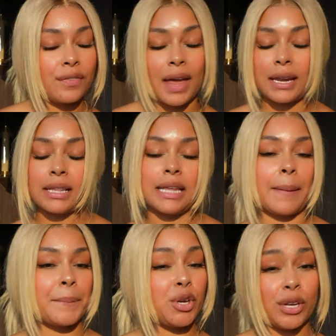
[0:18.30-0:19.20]
of
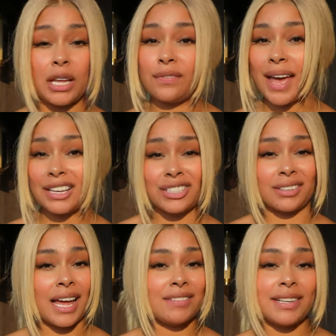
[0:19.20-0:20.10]
anything beauty, fashion,
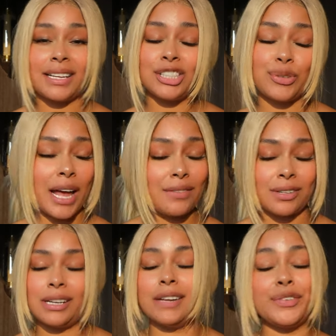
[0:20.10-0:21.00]
lifestyle, travel,
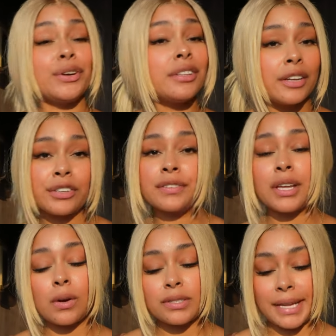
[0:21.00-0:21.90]
and if you're a lover of
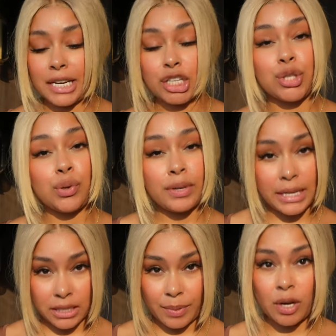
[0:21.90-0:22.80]
those, then you
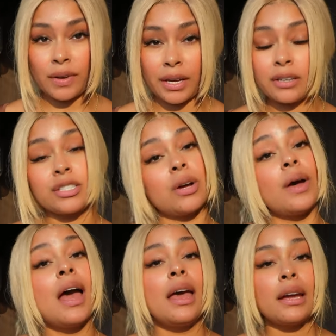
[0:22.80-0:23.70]
need to be over here. So
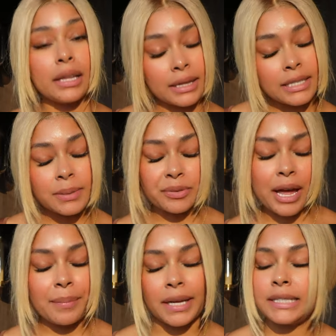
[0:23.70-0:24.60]
click that
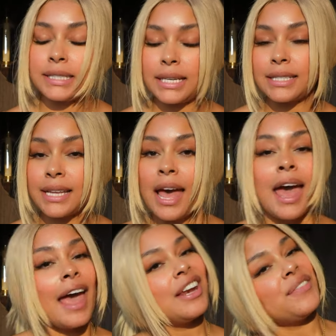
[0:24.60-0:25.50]
subscribe button, sis.
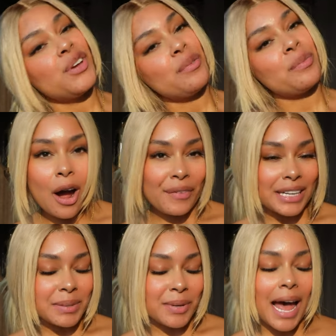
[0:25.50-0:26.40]
And if you're already
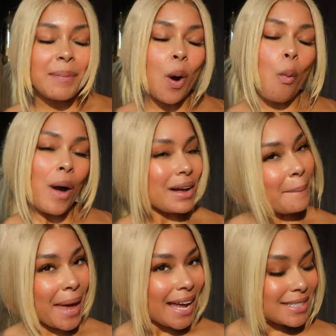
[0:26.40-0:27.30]
subscribed, welcome
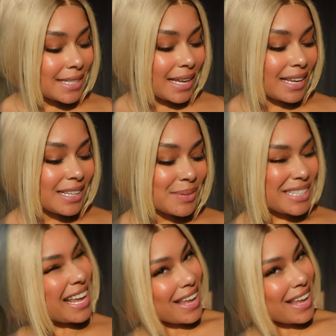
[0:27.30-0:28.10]
back, sis. What's